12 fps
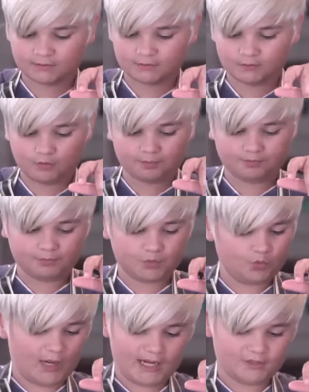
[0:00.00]
Oop,
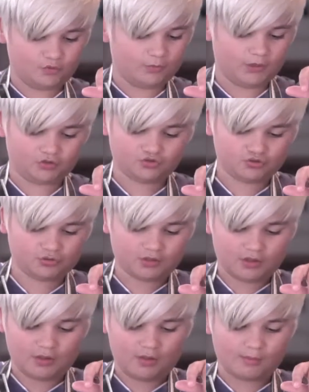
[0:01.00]
way too much.
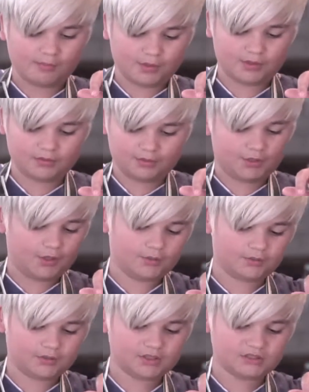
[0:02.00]
But, you know,
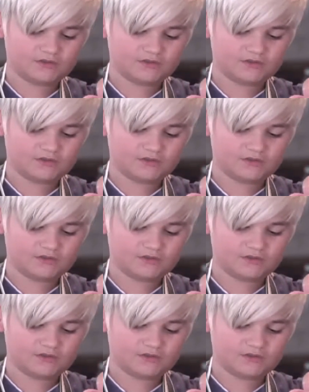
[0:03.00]
it's